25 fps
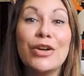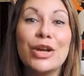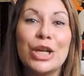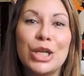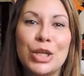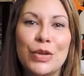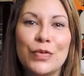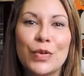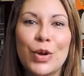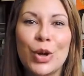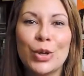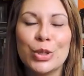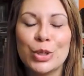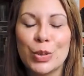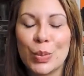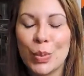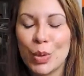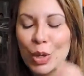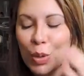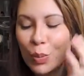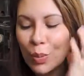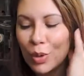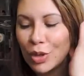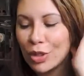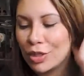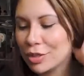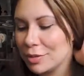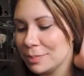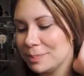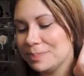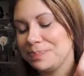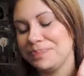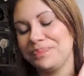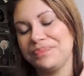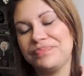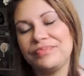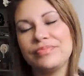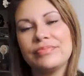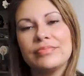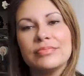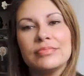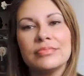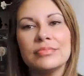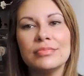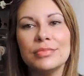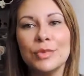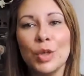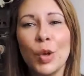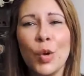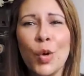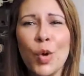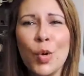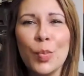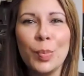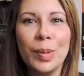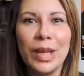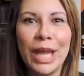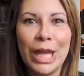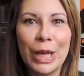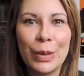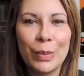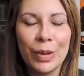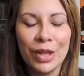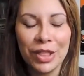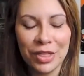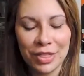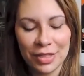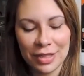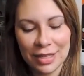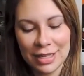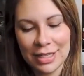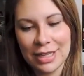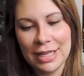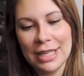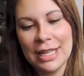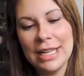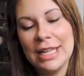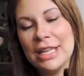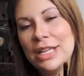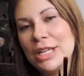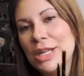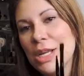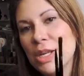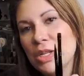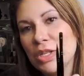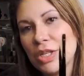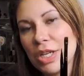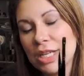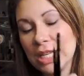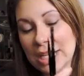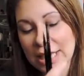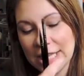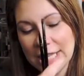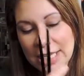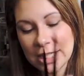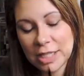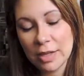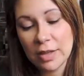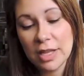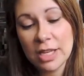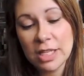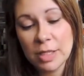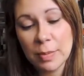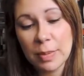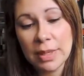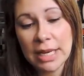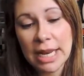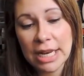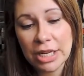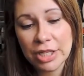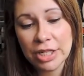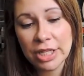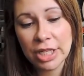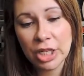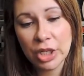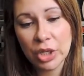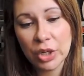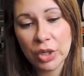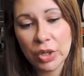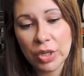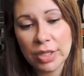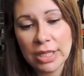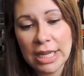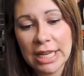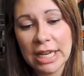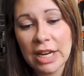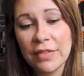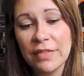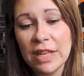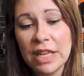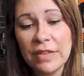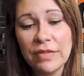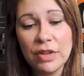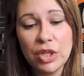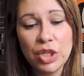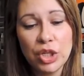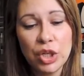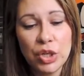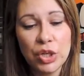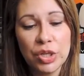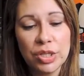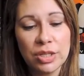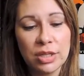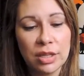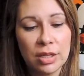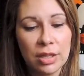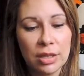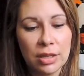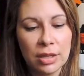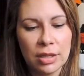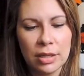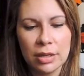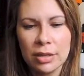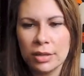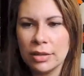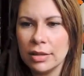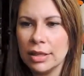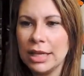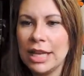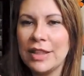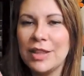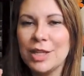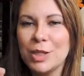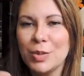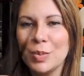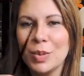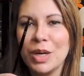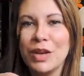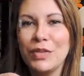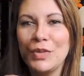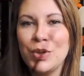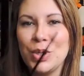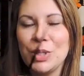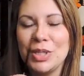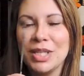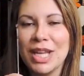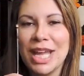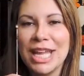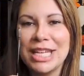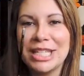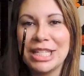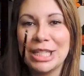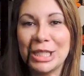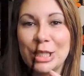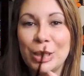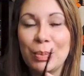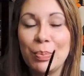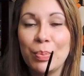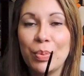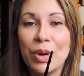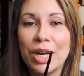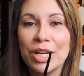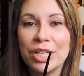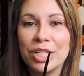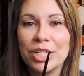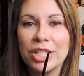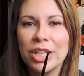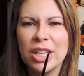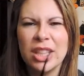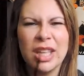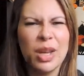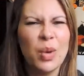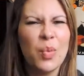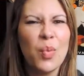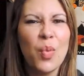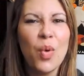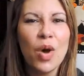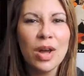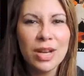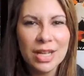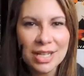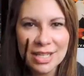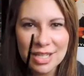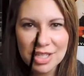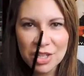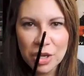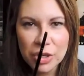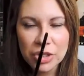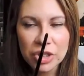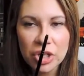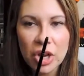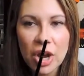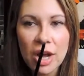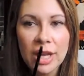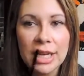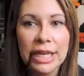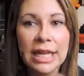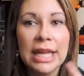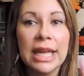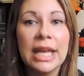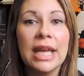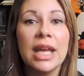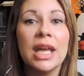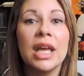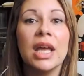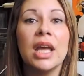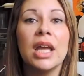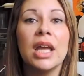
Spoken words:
area you've got to work with or play with. So yeah, these have been actually good. And I've even used, yeah, this one I've used as a lip brush. You think, what? It's so tiny.